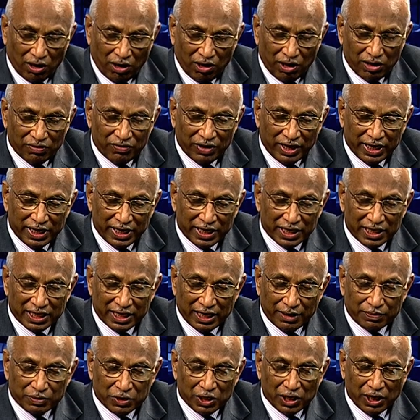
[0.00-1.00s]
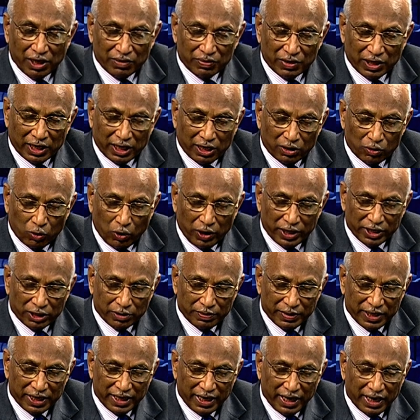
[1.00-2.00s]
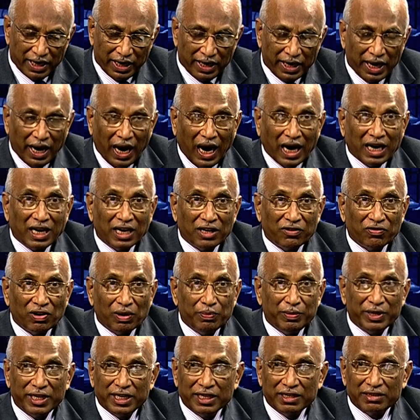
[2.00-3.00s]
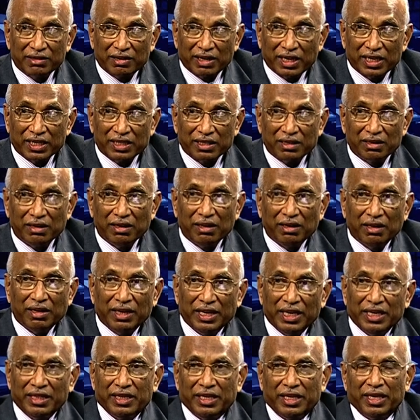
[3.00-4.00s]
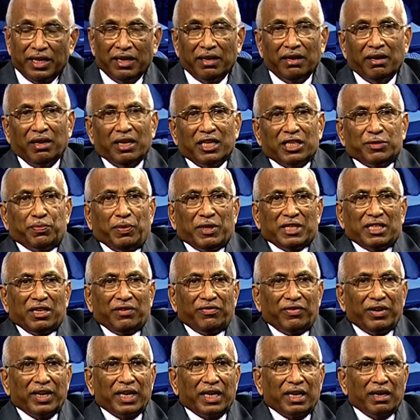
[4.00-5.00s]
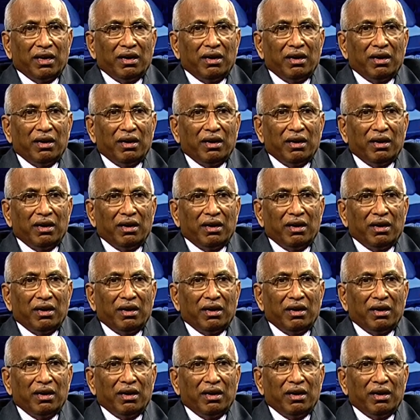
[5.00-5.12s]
all various steps that are going to be there and it will be discussed in the specific